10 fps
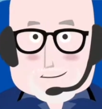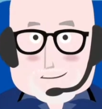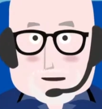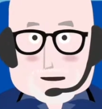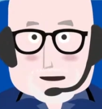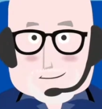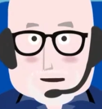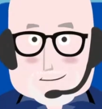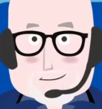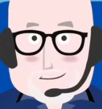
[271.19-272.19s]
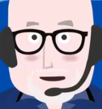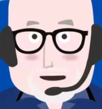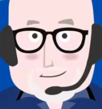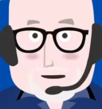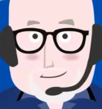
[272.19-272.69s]
has now come to the
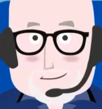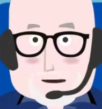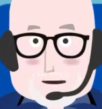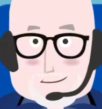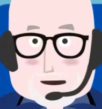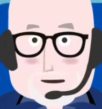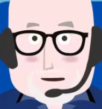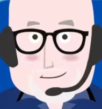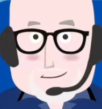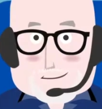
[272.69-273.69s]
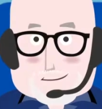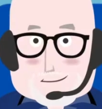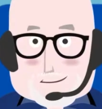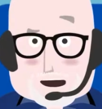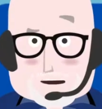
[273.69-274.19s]
forefront because all of a sudden,
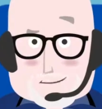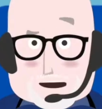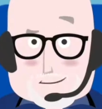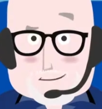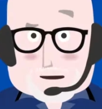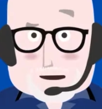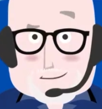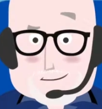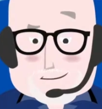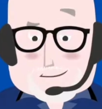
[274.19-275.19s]
well, I lost my laptop. My